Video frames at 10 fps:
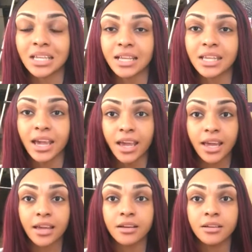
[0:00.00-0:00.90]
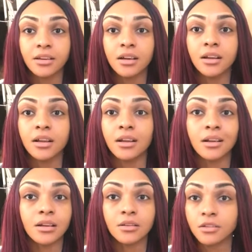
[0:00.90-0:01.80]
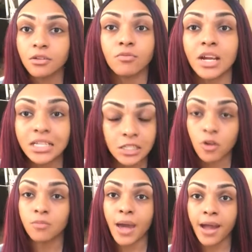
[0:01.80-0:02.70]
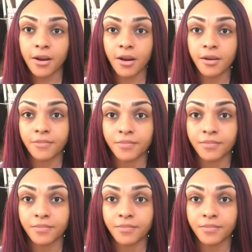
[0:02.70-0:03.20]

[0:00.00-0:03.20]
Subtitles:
says, hey, race don't matter.